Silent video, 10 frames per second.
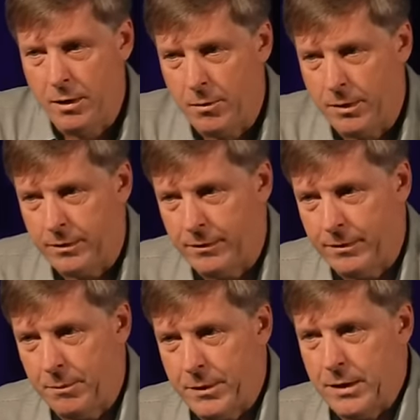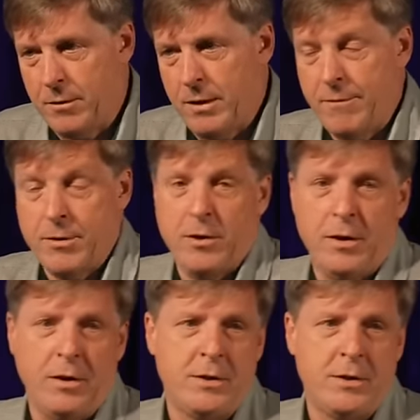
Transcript: which is something you're never going to